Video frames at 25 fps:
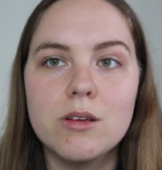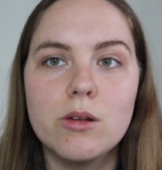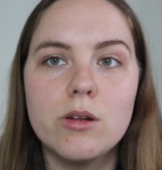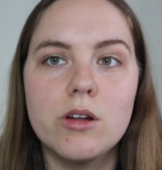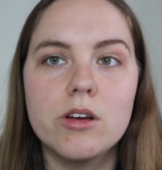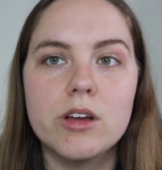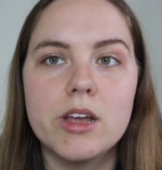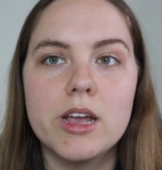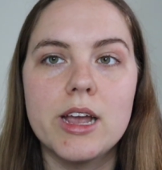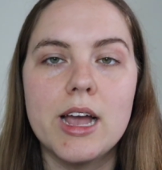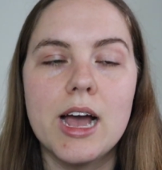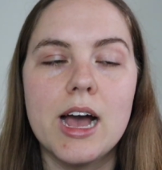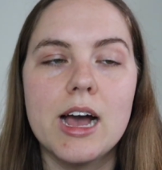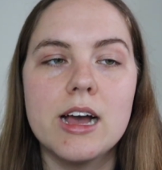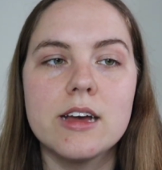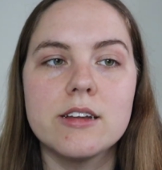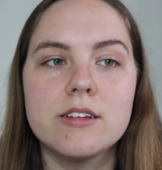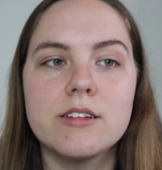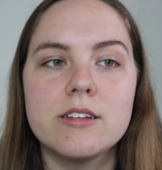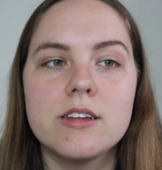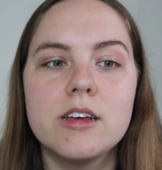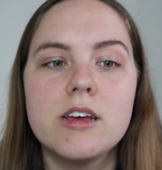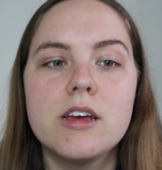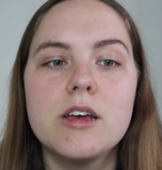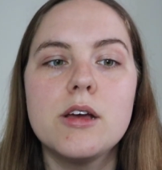So looking
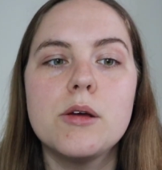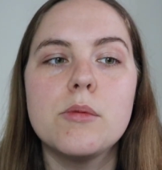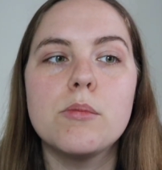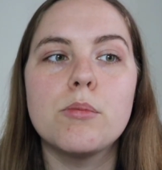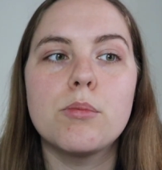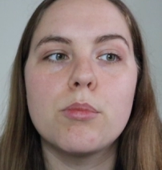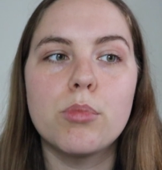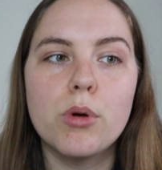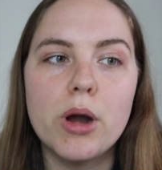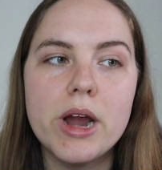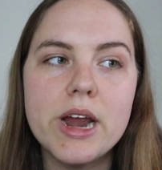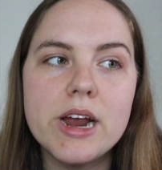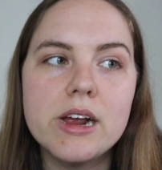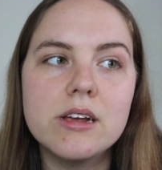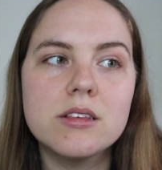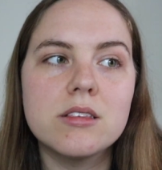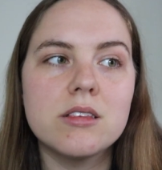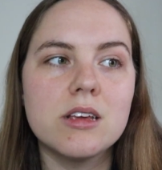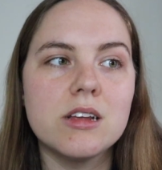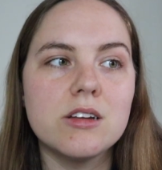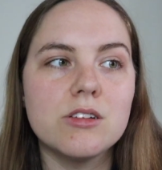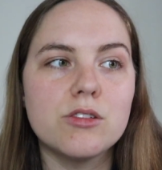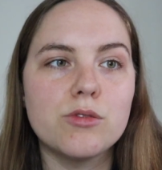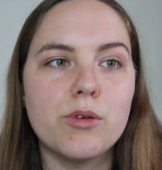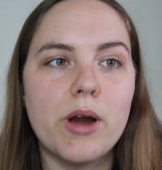at
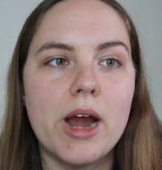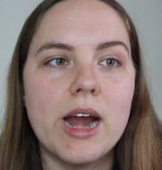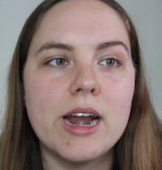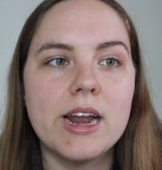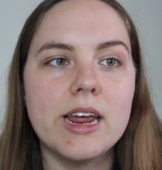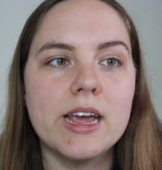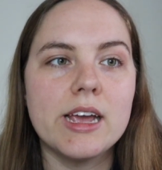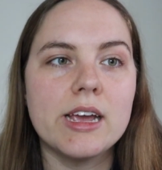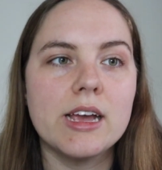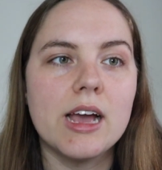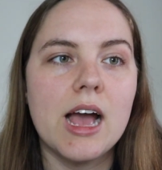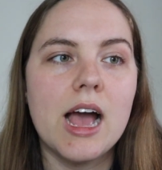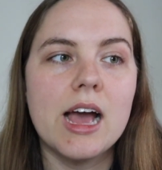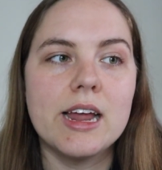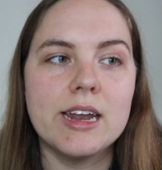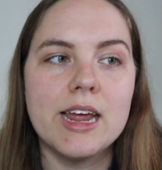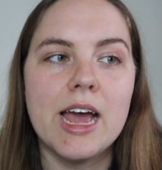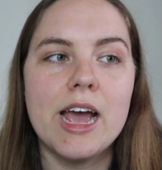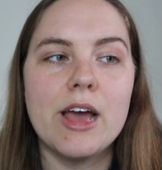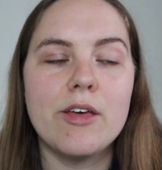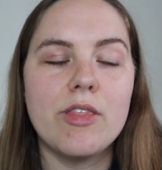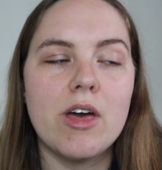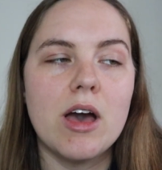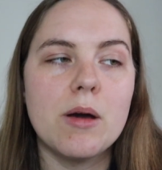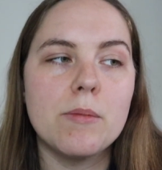breaks in training and
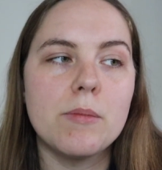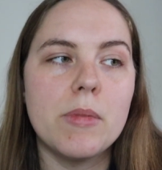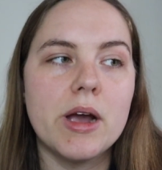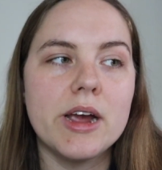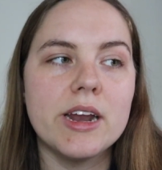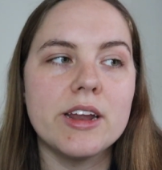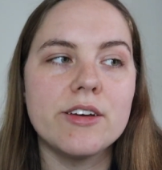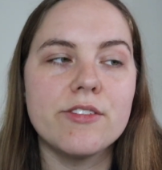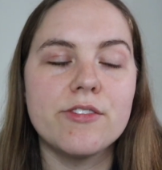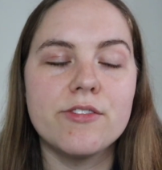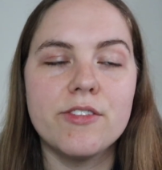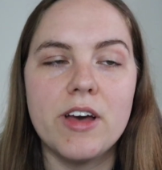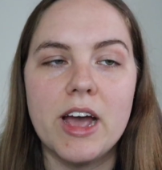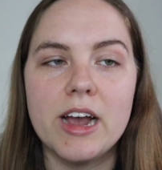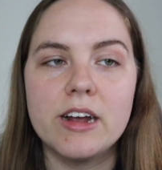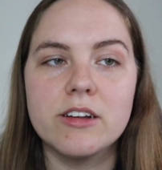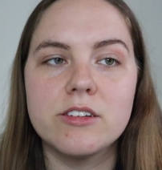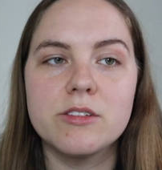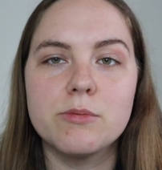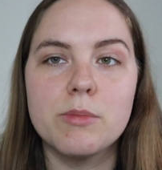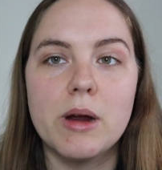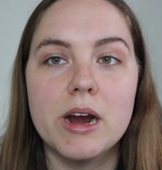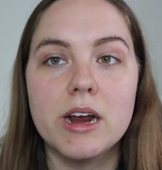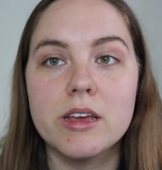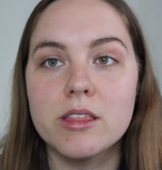how that might
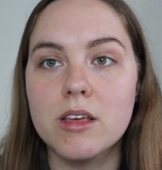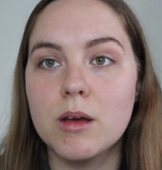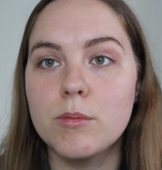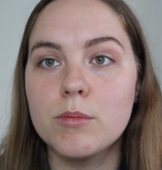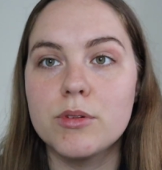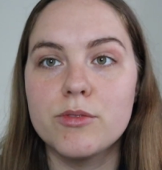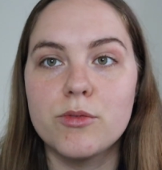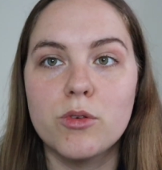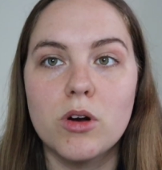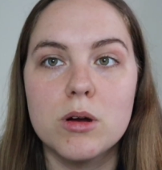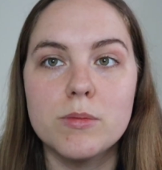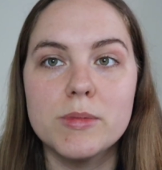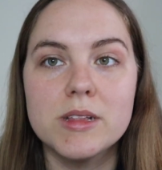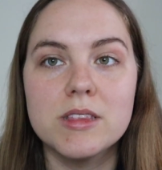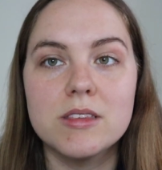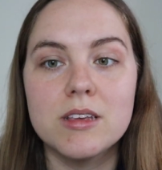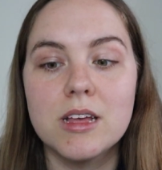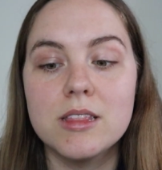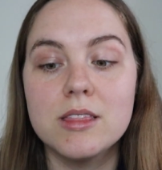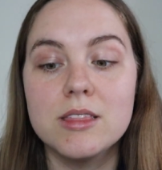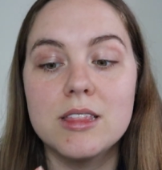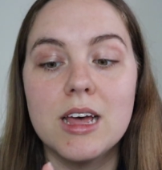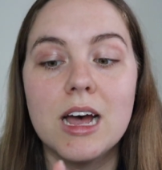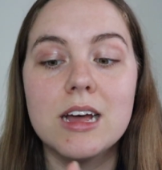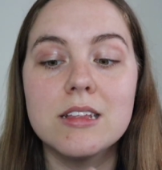affect marathon performance.
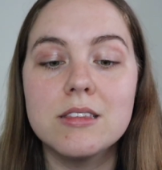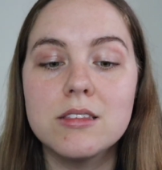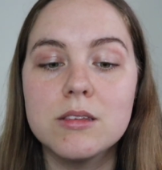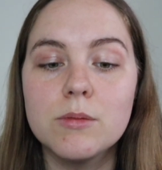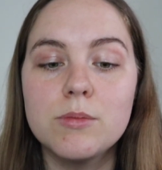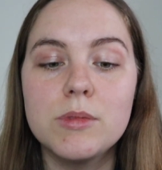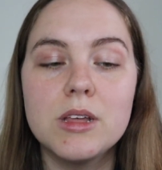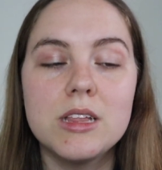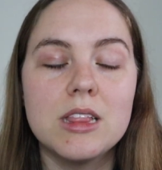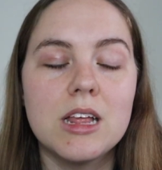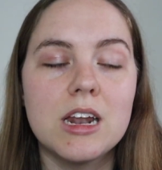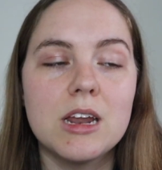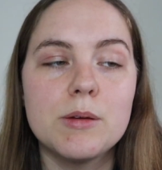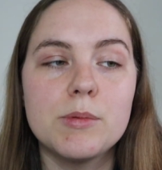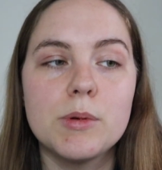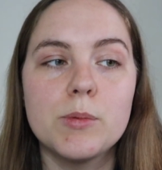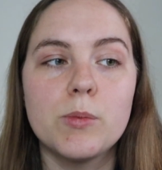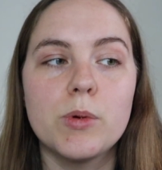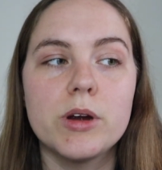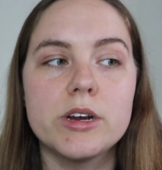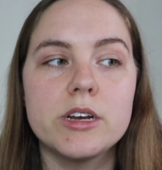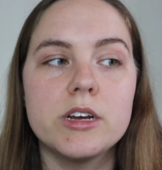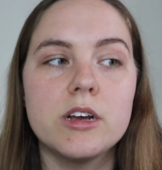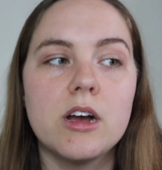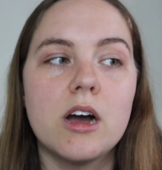And that's something that I've
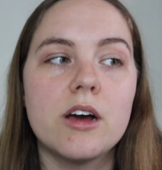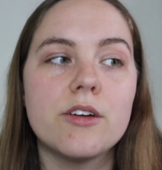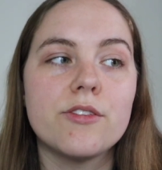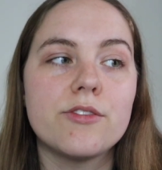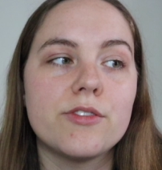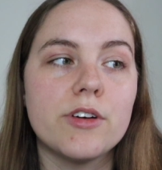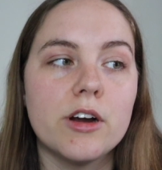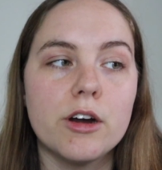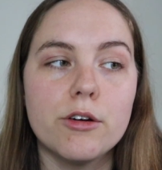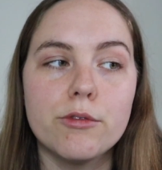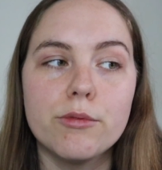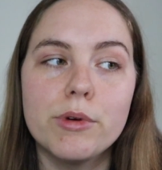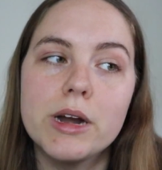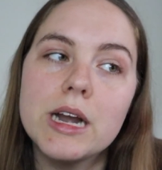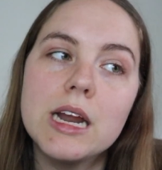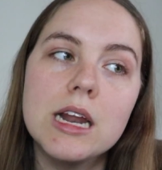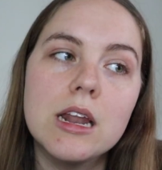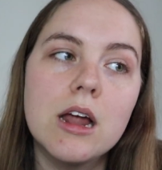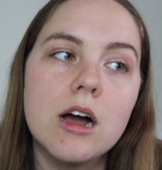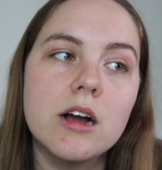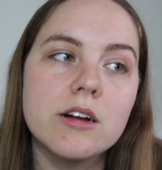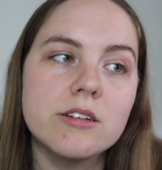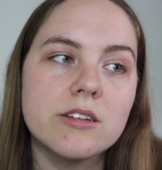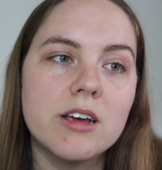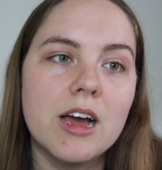been working on for a really
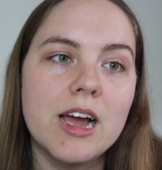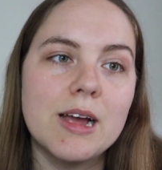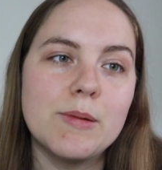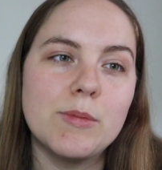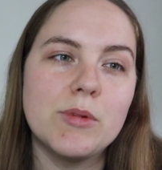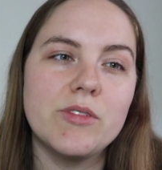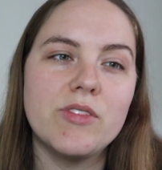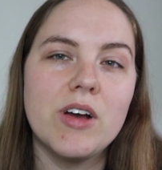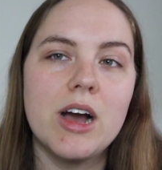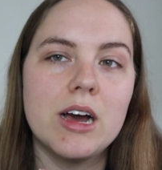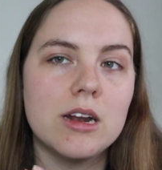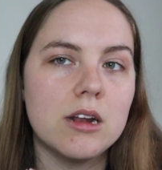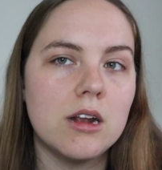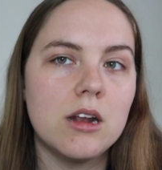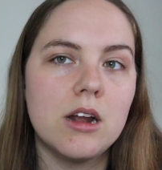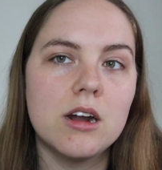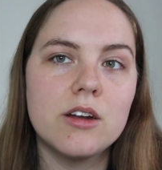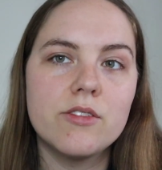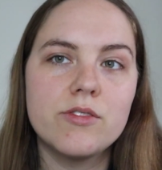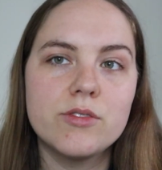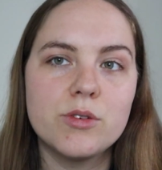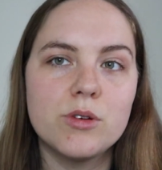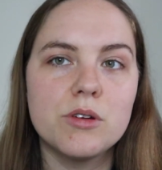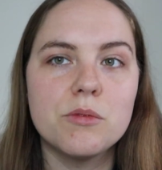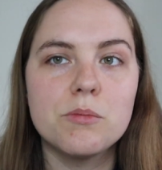long time. We've had a
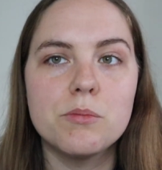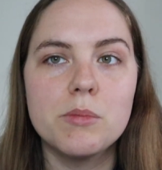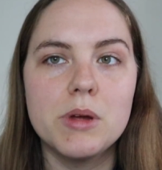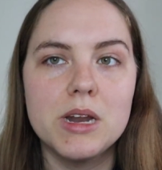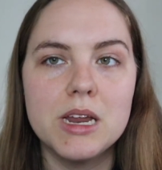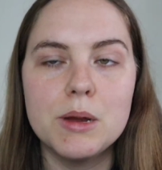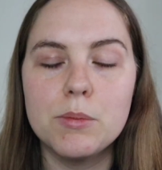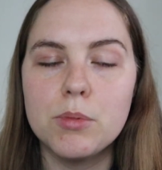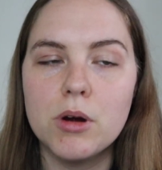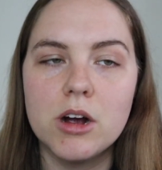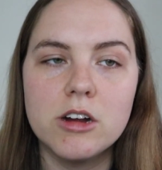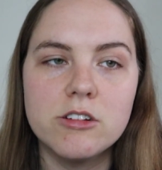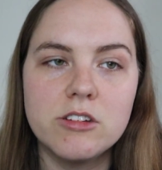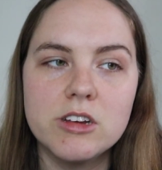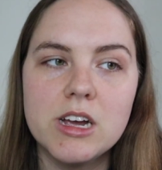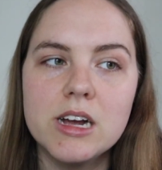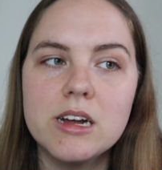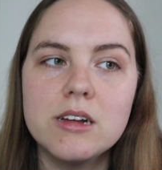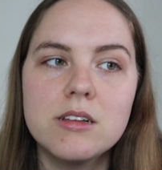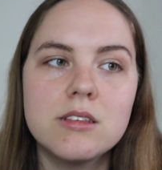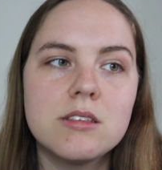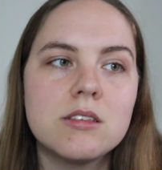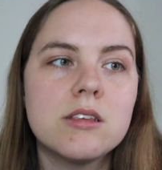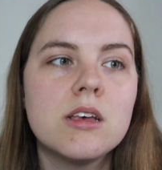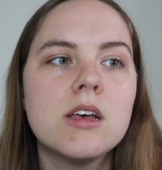lot of sort of mini
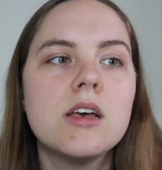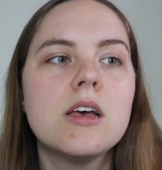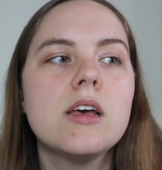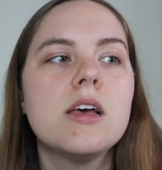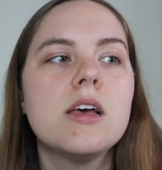projects.